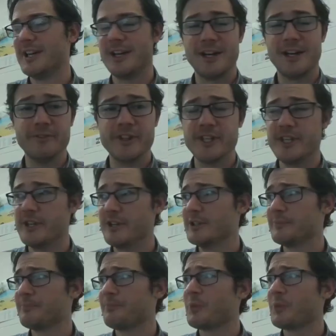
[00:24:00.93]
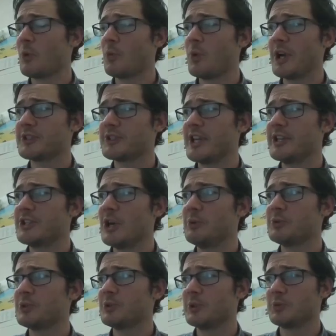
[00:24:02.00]
of the year, whereas they
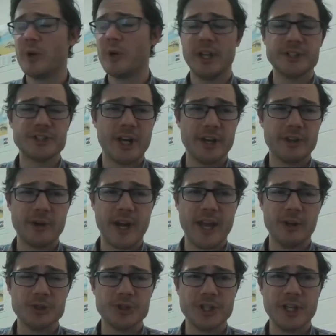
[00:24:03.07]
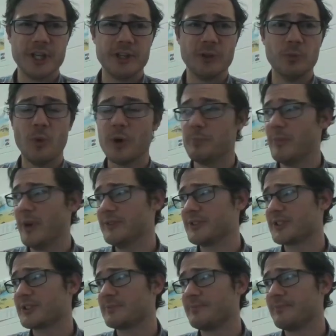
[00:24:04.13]
don't do as well as other algae in the warm
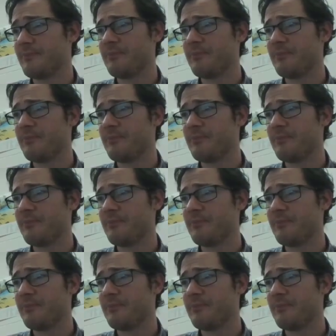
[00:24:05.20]
months.